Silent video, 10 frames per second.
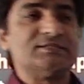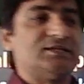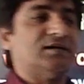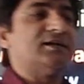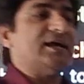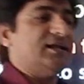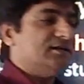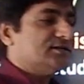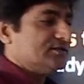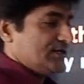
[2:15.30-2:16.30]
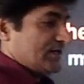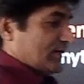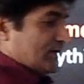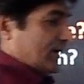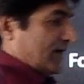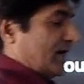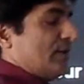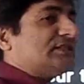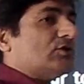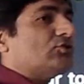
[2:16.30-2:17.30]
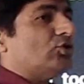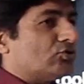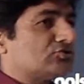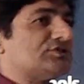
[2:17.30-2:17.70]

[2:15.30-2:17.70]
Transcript: Island, Amitav Ghosh is